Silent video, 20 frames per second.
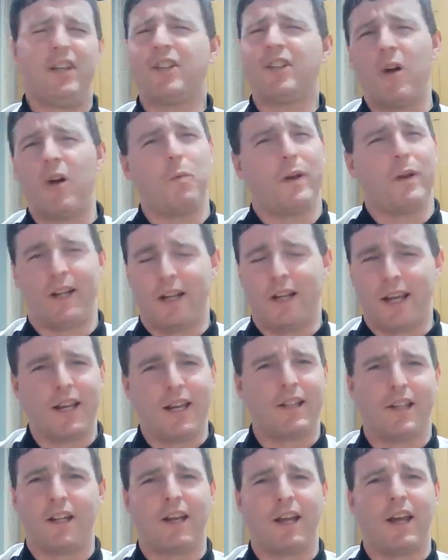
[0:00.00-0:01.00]
You don't win
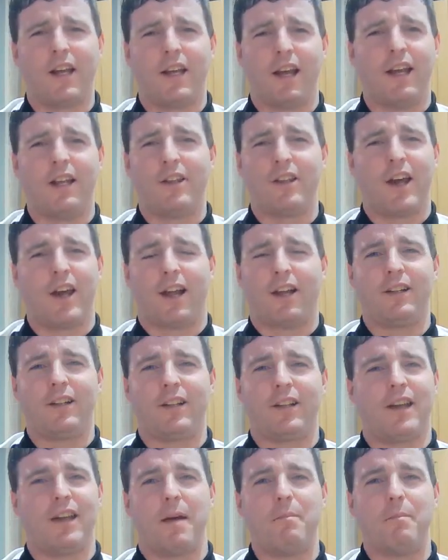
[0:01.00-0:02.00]
leagues in
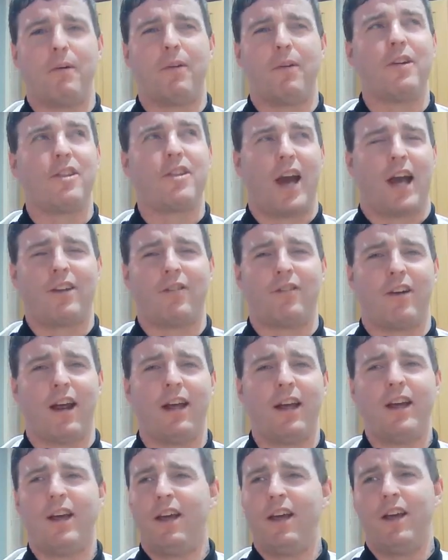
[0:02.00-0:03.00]
December and
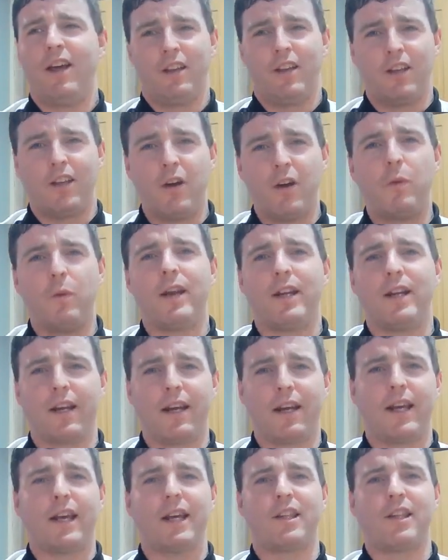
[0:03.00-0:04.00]
January. You win
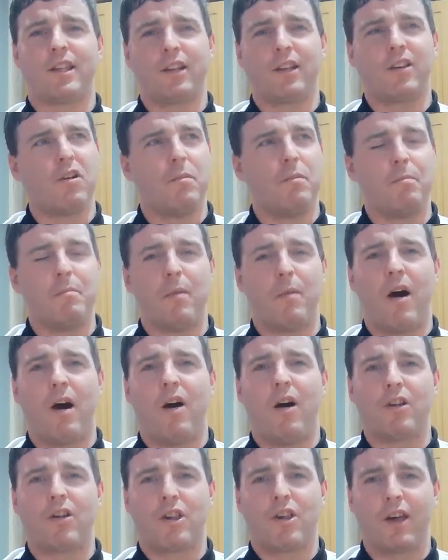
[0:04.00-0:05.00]
leagues come
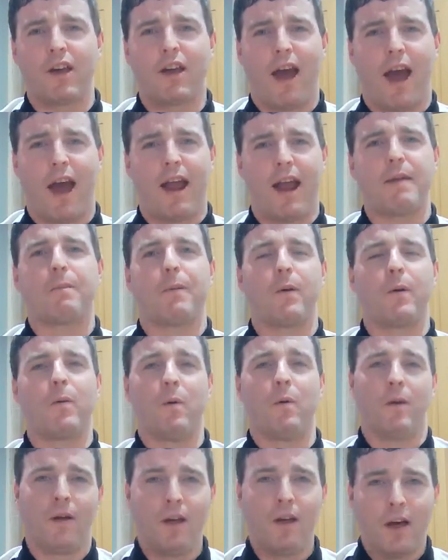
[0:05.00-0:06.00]
March,
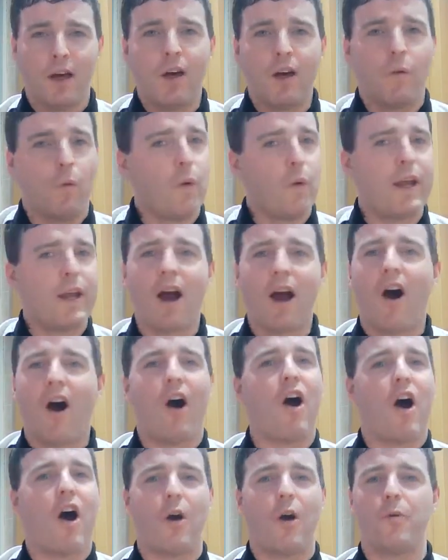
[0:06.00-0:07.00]
April. We
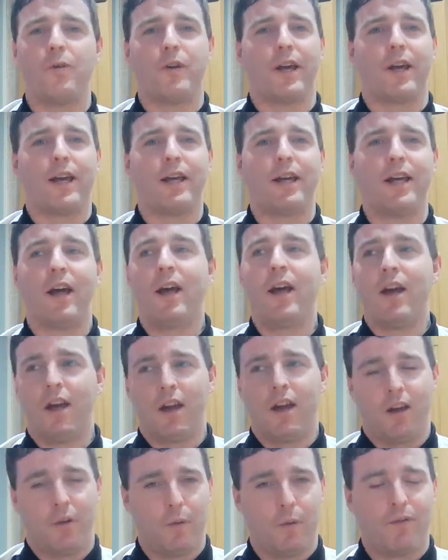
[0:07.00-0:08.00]
are only,
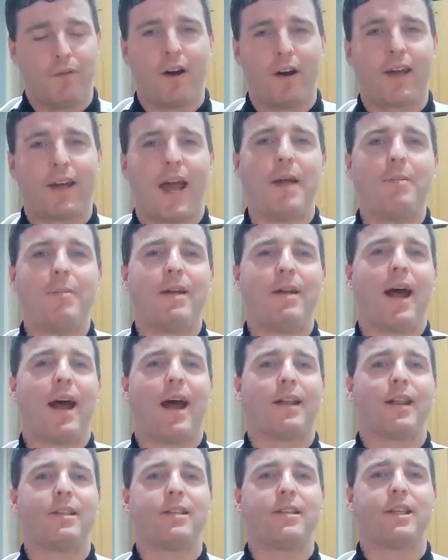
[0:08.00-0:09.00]
with our game in
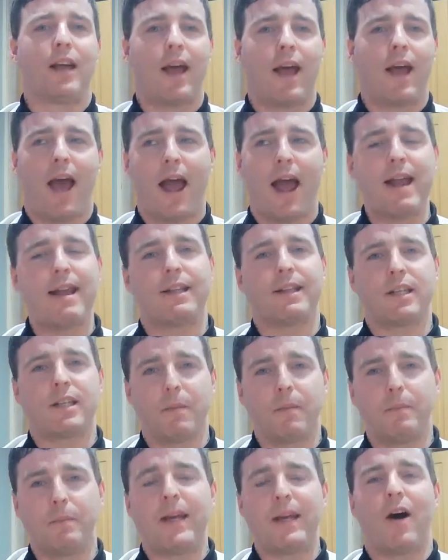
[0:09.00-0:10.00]
hand,
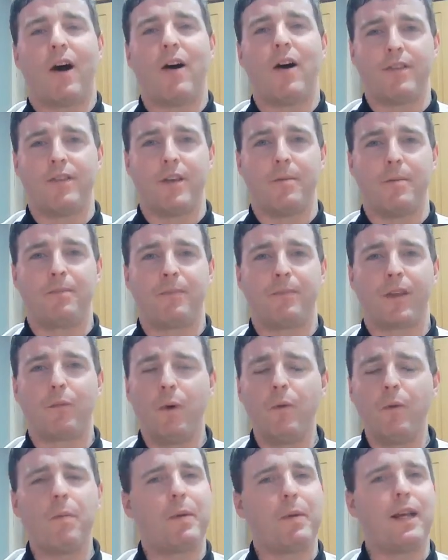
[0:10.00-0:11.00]
8 behind them.
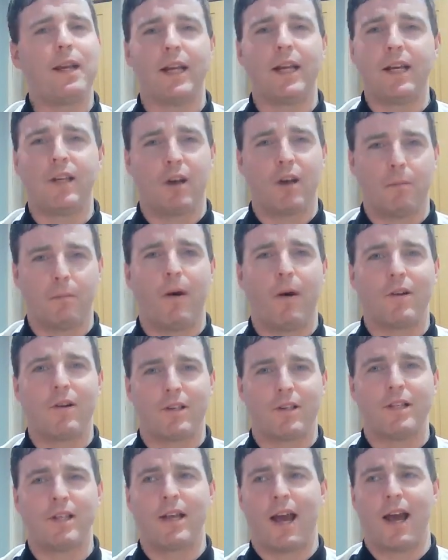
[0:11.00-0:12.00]
We will beat Leeds on
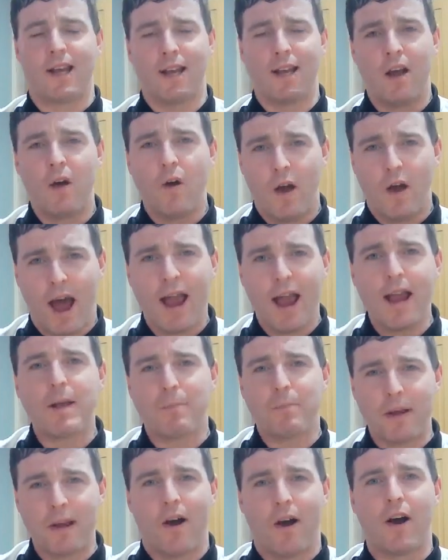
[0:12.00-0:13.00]
Boxing Day.
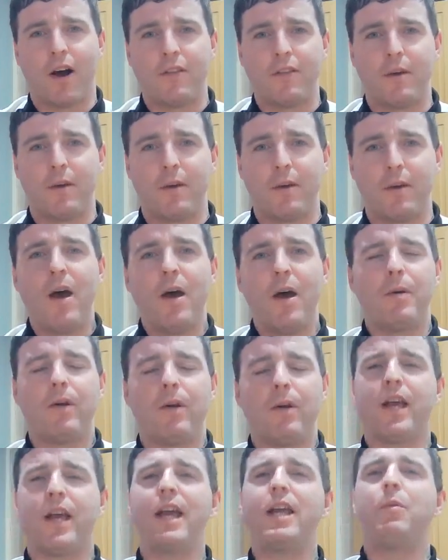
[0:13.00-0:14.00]
8 behind them.
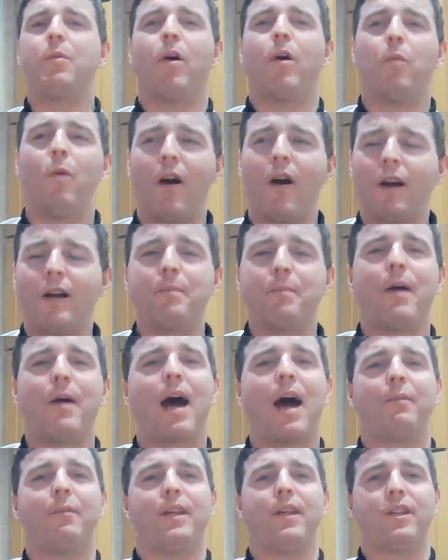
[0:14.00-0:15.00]
But tell you what can
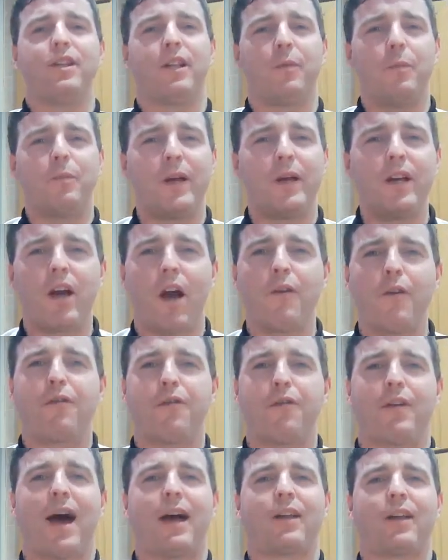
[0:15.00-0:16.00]
happen is that we can go
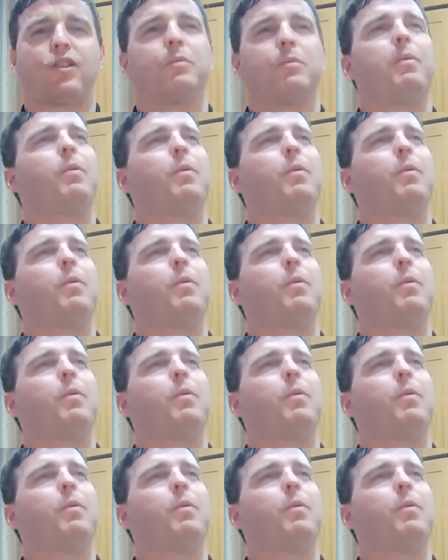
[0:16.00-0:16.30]
flat,